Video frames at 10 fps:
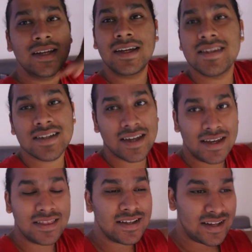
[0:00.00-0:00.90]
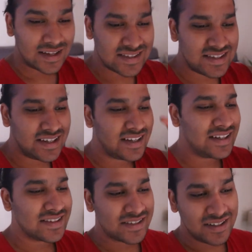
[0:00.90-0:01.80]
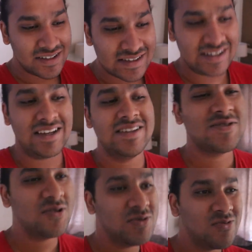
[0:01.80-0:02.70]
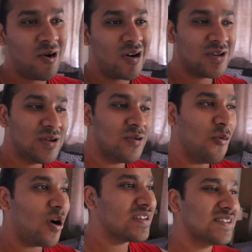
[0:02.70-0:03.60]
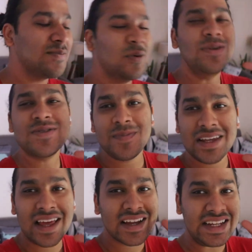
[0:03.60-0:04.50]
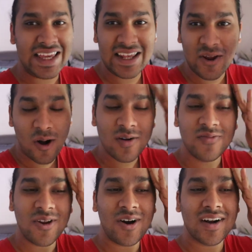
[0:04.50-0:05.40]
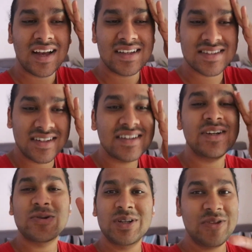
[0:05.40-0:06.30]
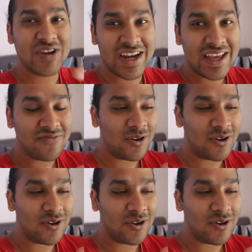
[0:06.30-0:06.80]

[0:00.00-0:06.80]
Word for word: It is again the next day. It is Thursday, so what was supposed to be like a day-long vlog has turned into a 3-day